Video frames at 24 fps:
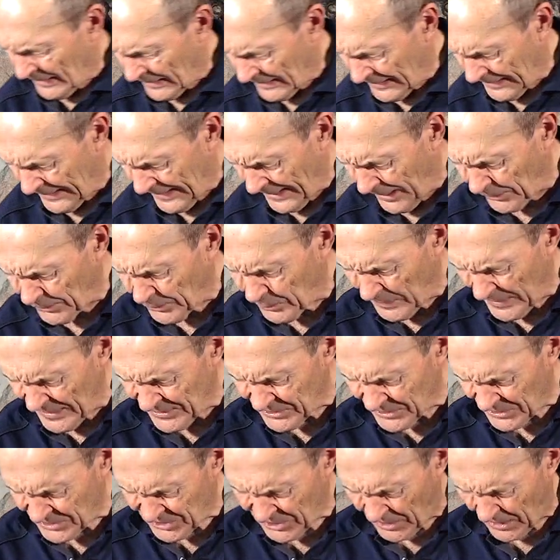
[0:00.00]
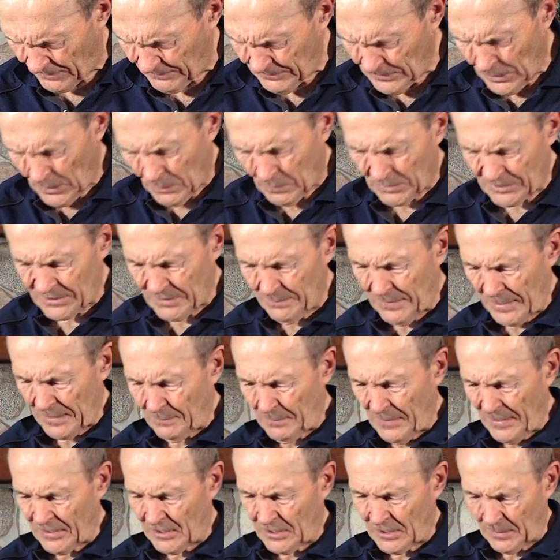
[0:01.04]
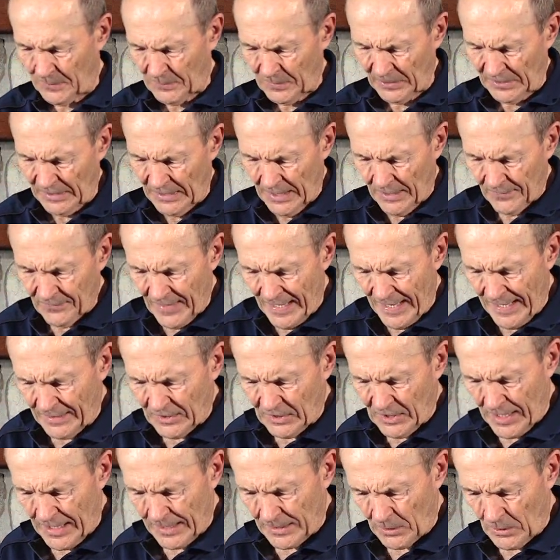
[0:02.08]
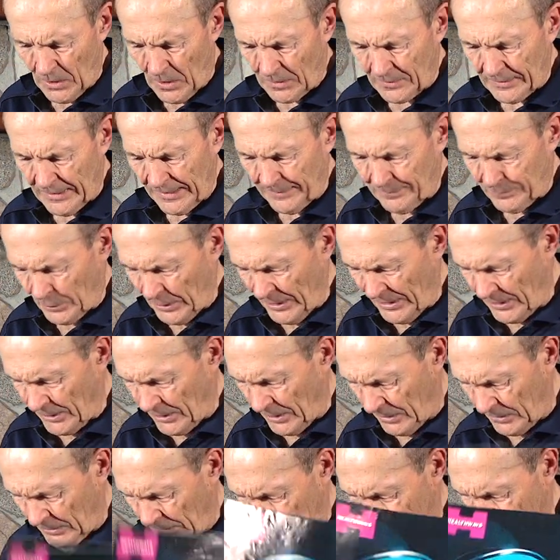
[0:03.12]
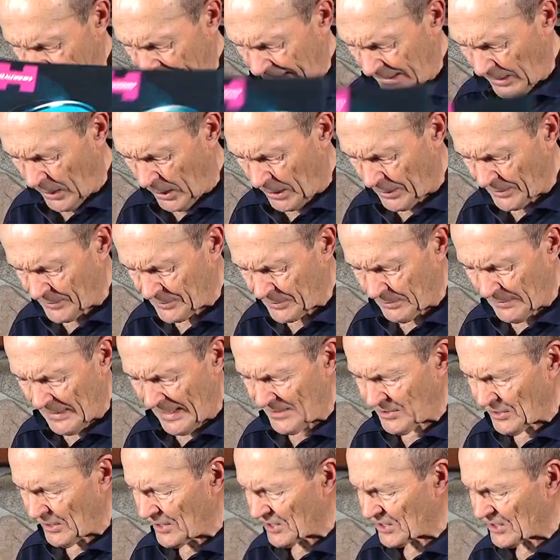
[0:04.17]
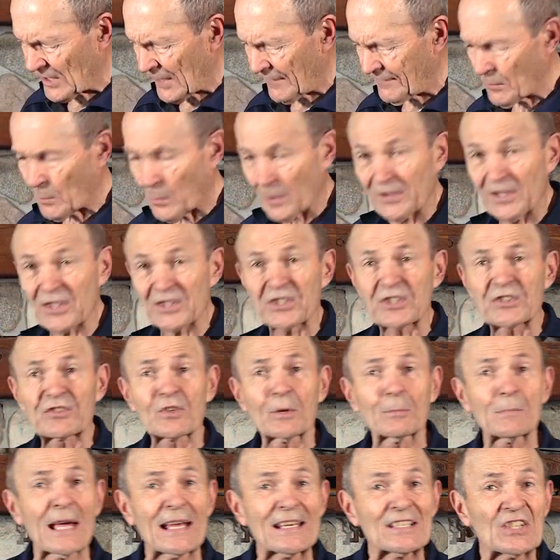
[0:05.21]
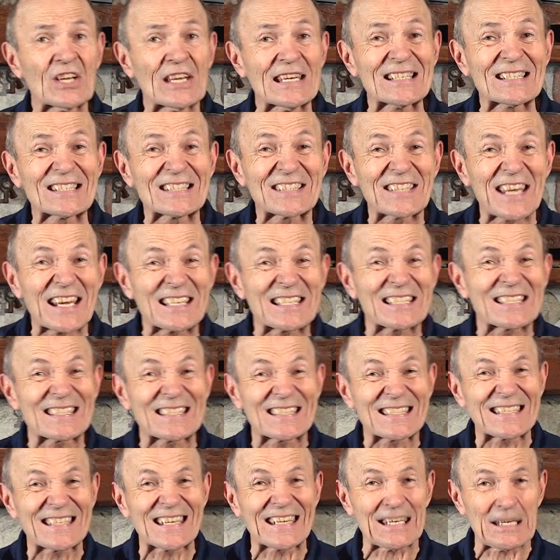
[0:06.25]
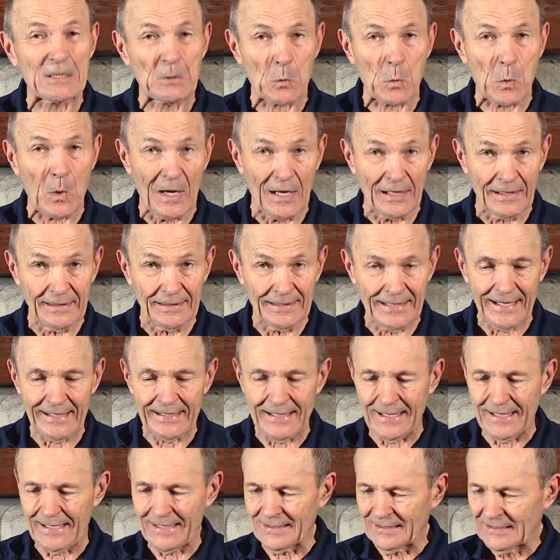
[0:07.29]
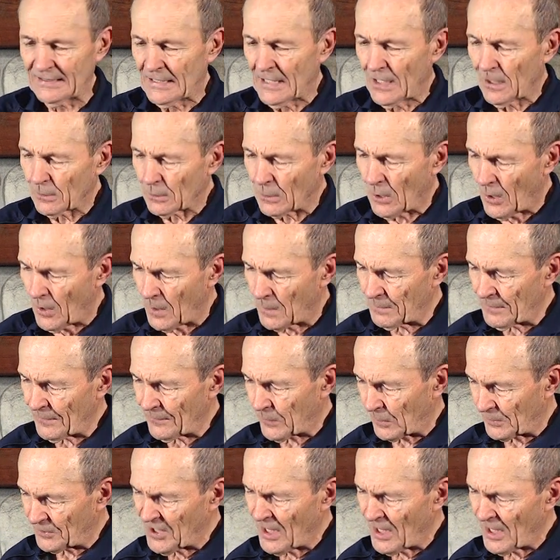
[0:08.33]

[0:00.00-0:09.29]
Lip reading: Healthways itself was a big, big company. That catalog, that pretty color catalog, is from 1971. This is from 1961. Yeah, yeah, long before.